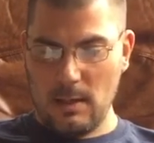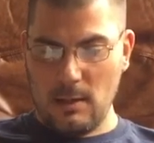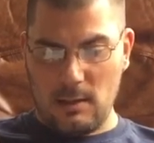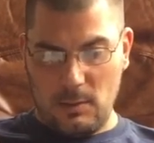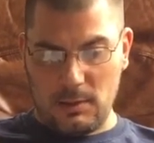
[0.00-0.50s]

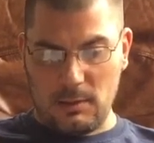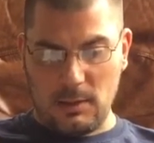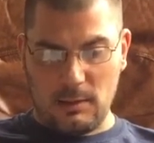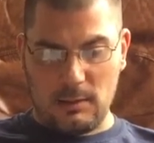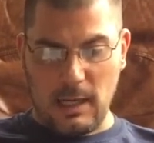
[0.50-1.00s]
There was a
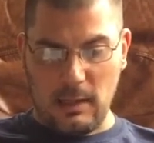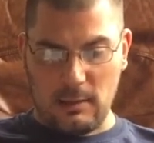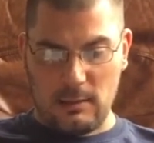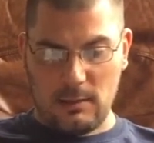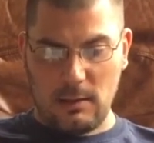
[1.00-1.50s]
sudden
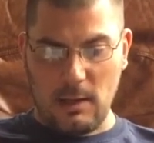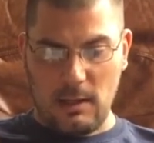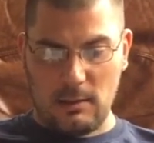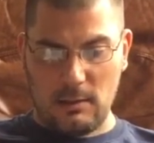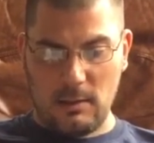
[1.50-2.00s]
silence,
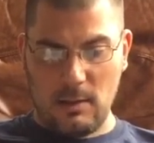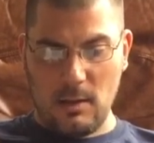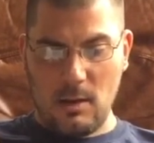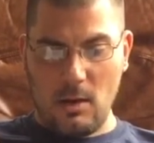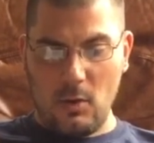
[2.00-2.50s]
cut
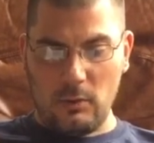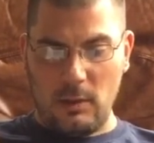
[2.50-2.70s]
only